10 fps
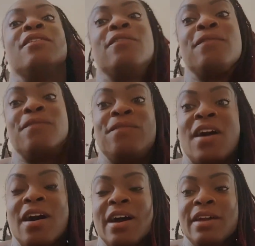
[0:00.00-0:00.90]

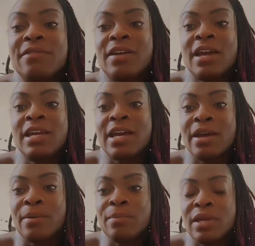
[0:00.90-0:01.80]
5 a.m.
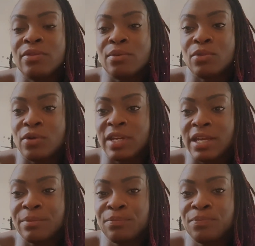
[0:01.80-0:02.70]
in the morning
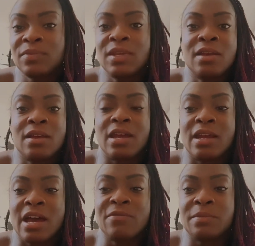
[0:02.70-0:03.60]
and I have
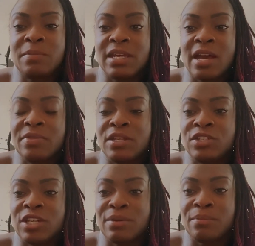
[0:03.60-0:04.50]
to be at the
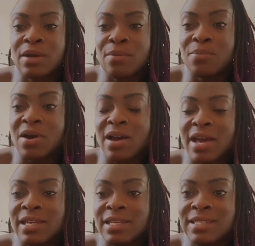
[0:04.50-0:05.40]
gym by
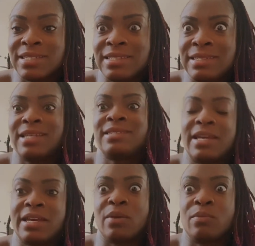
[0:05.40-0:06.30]
6
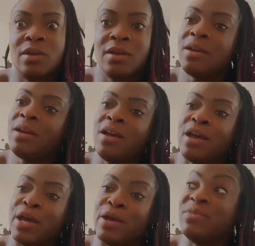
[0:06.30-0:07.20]
a.m.
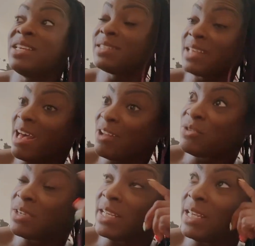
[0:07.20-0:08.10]
This is
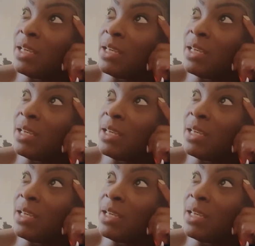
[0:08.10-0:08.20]
actually